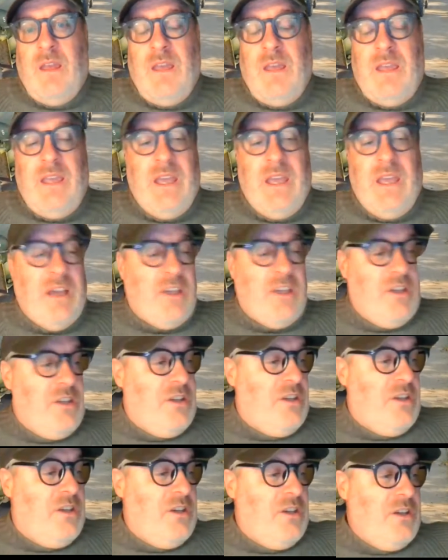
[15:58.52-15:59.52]
Yeah,
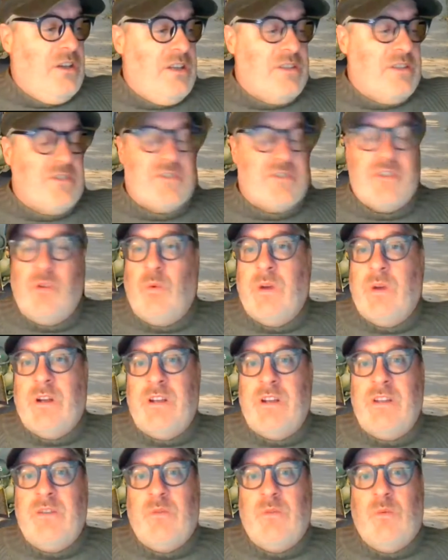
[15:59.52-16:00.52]
good. So where
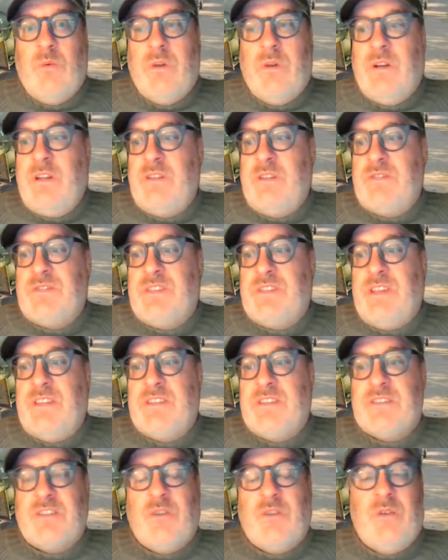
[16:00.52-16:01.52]
do you see
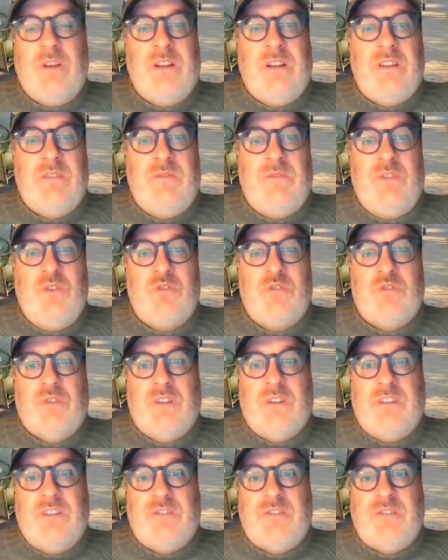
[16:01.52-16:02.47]
this going in the future? You